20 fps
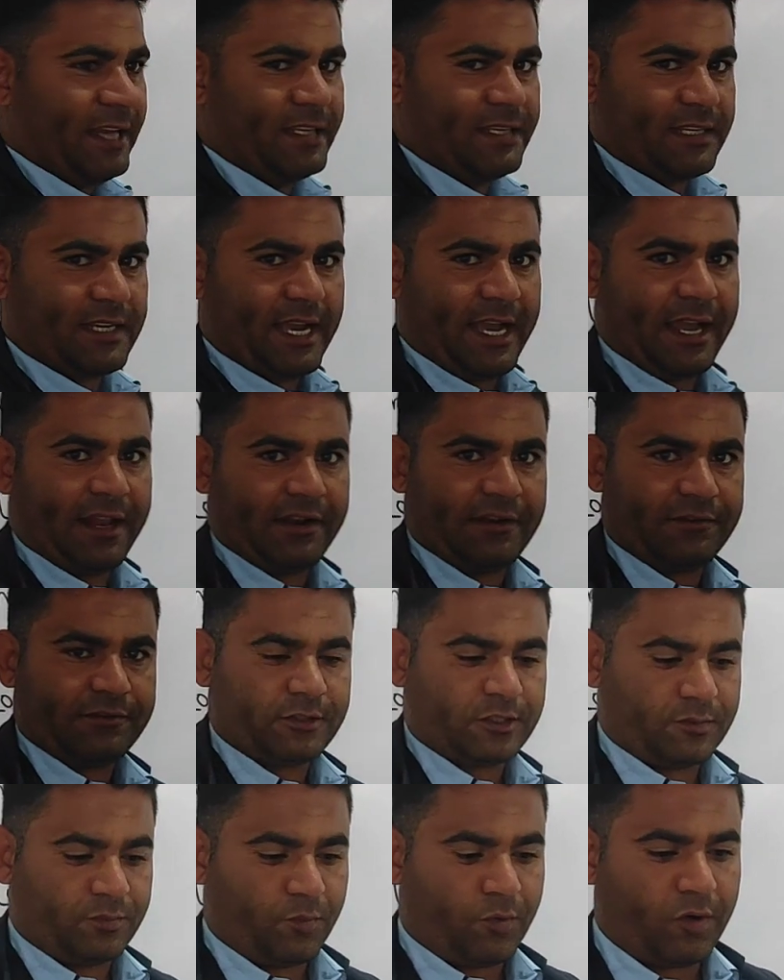is a kind of
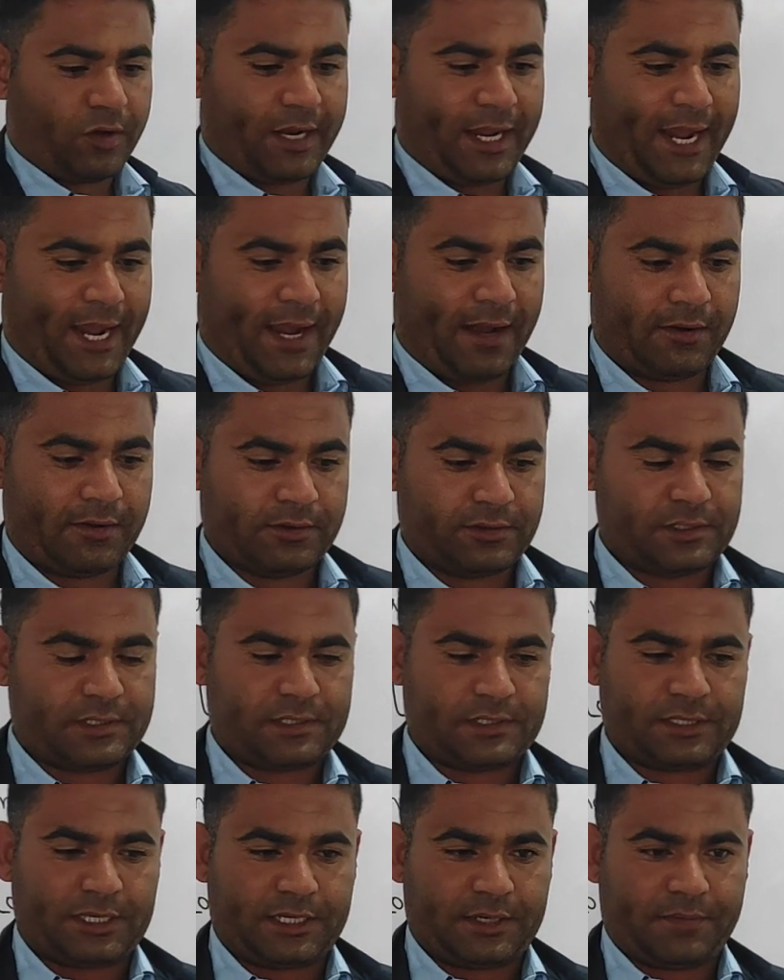small
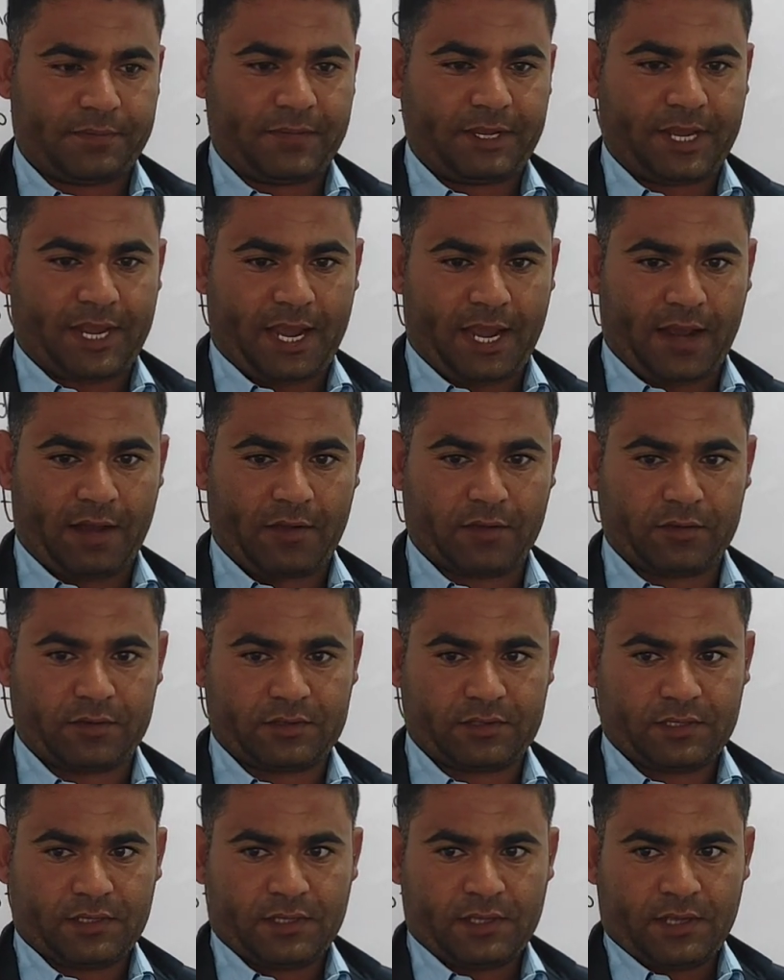house, not a big
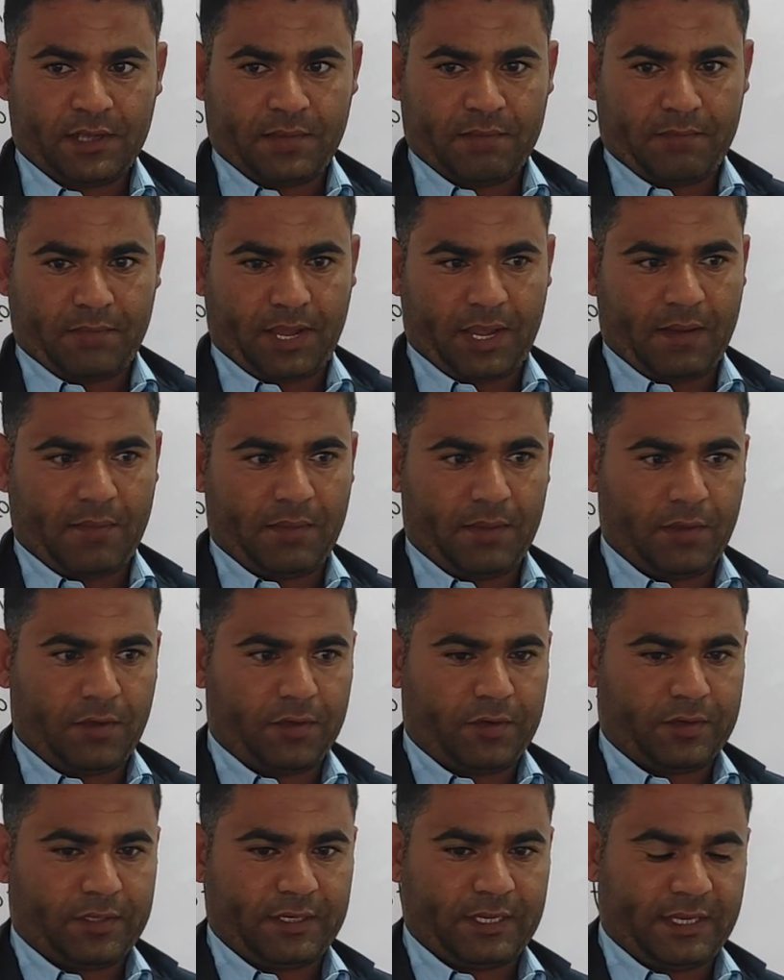house. Maybe
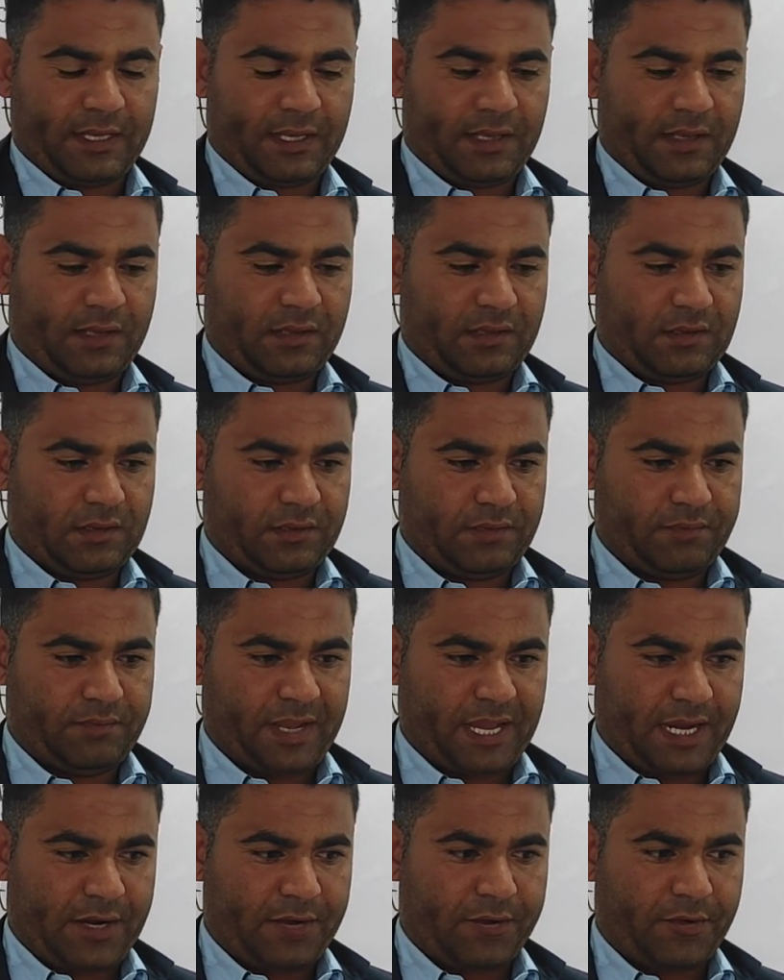only a
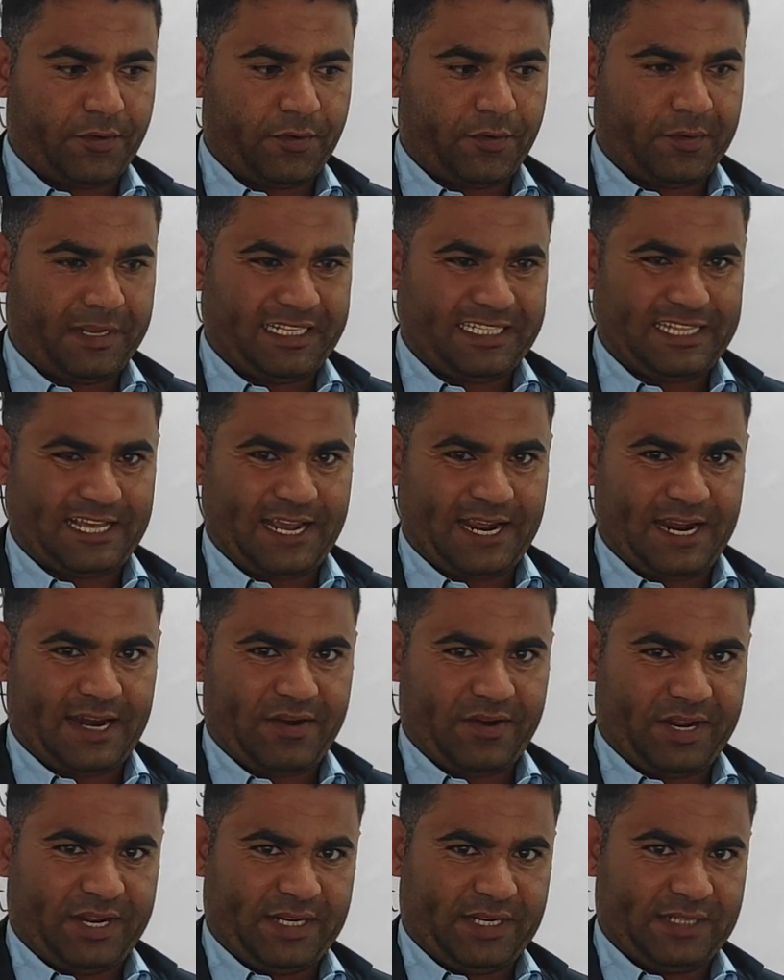bedroom is
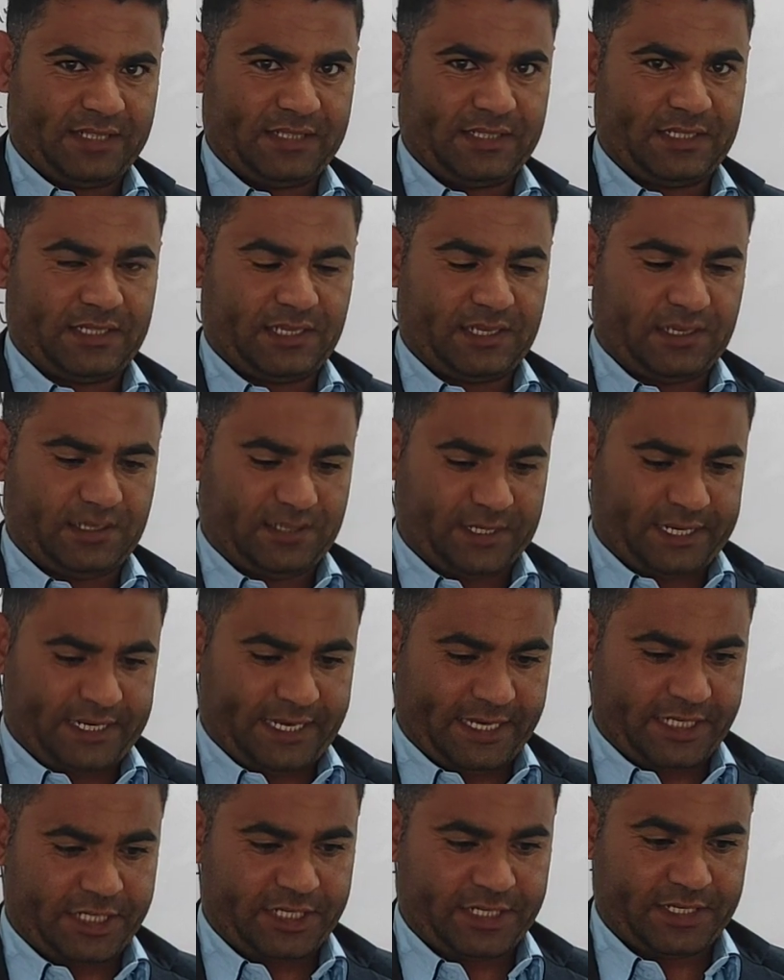there and
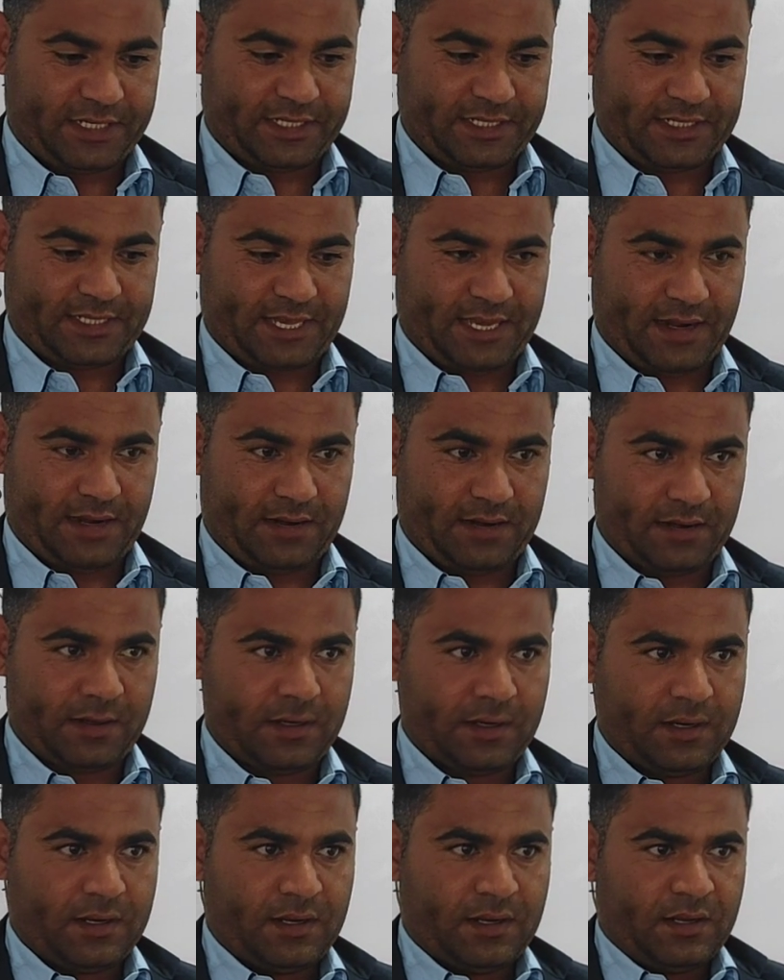kitchen is there,
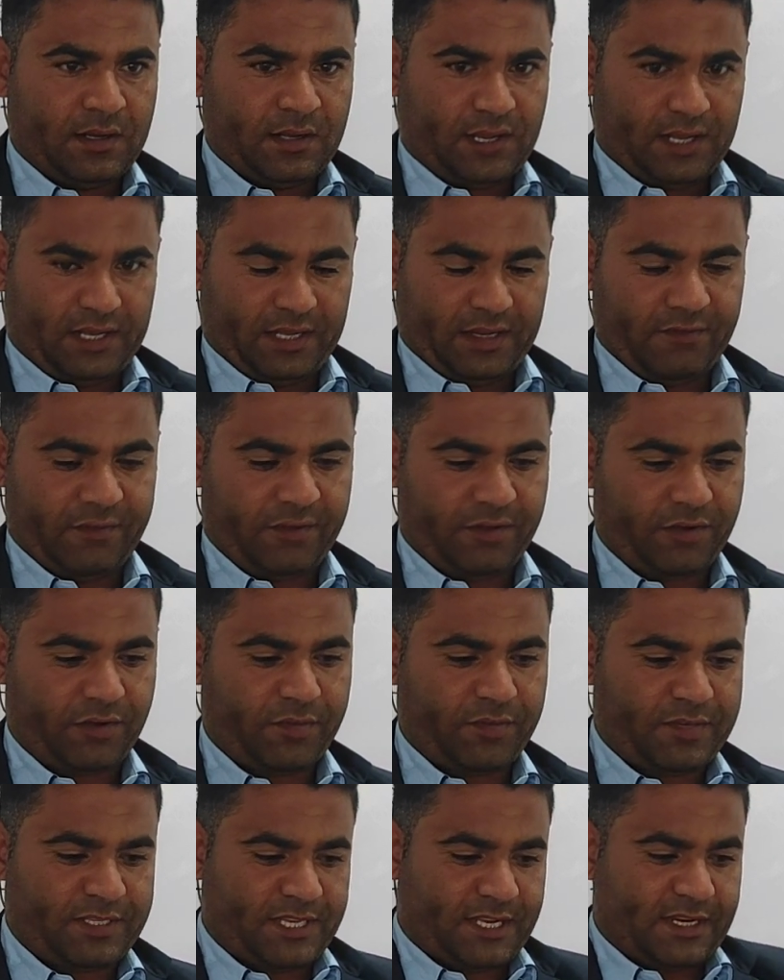a living
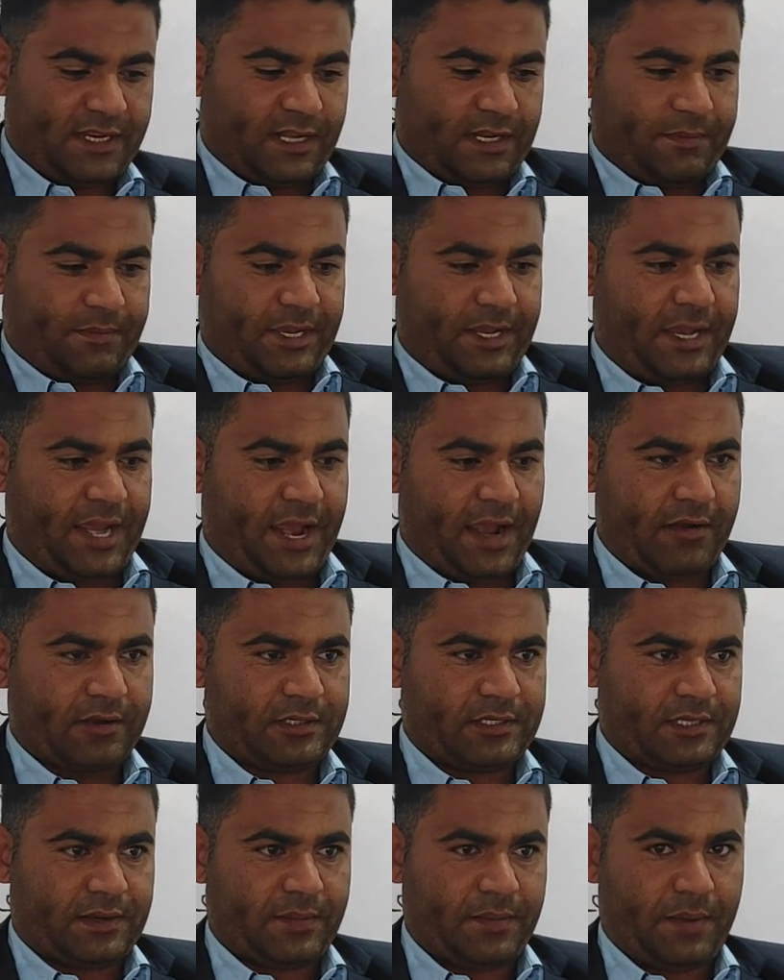room is there, not a big
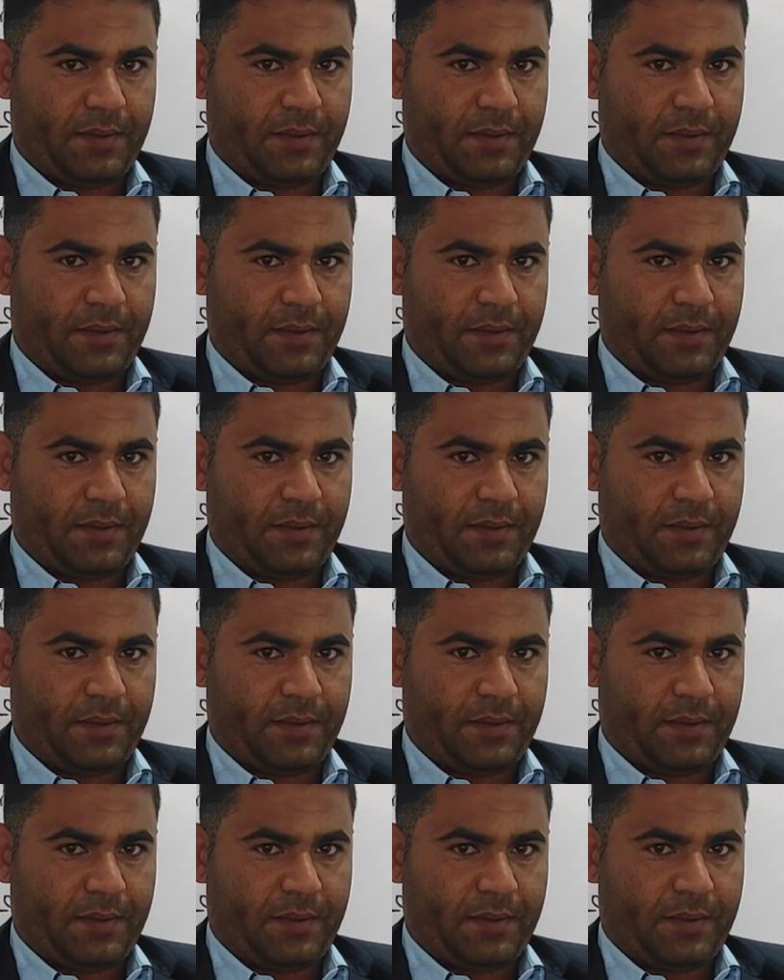house.